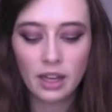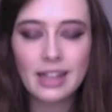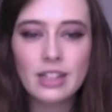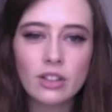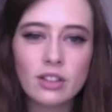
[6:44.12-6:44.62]

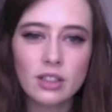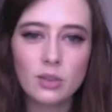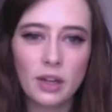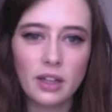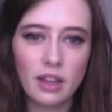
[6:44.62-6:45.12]
It does
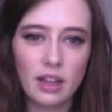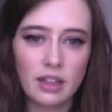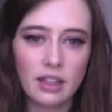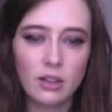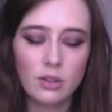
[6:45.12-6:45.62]
this weird thing,
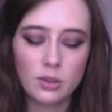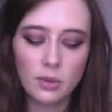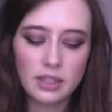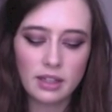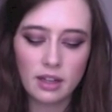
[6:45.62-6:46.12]
like you
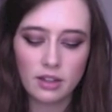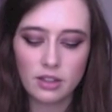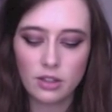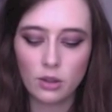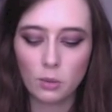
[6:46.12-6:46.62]
squeeze it out of the
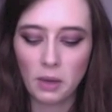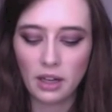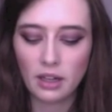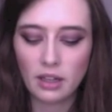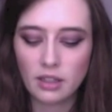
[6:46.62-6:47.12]
tube,
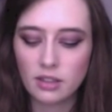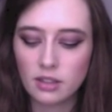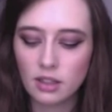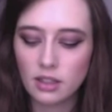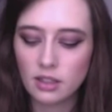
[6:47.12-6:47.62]
and
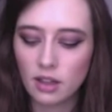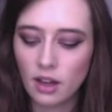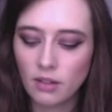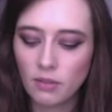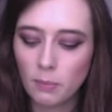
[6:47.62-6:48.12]
it's a
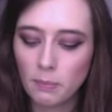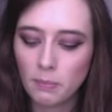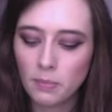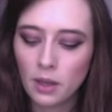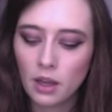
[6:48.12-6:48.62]
kind of
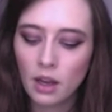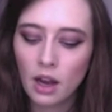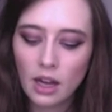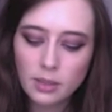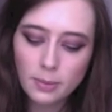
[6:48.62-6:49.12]

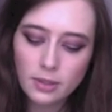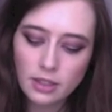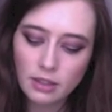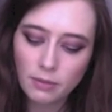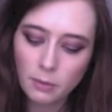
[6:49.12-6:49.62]
I suppose
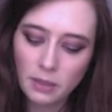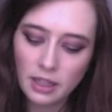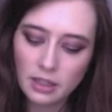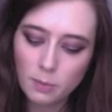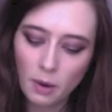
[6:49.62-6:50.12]
like for
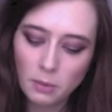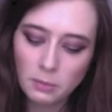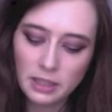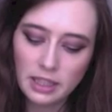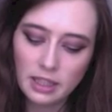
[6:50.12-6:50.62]
me, it's
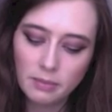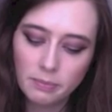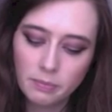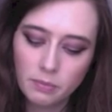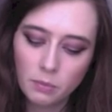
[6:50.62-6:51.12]
probably
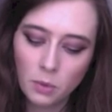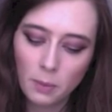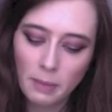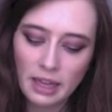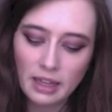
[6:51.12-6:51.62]

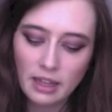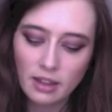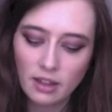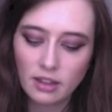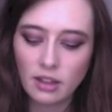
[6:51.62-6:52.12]
more pinky
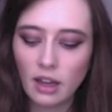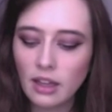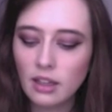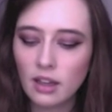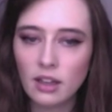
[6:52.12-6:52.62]
than I'd
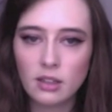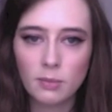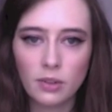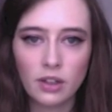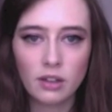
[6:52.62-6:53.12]
like. It's
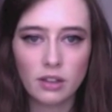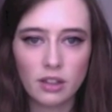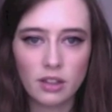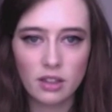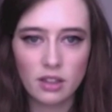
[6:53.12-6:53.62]
more
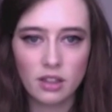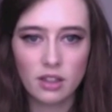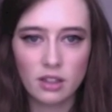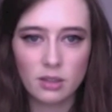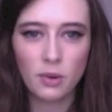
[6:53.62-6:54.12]

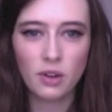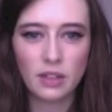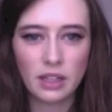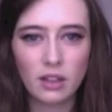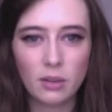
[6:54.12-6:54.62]
of like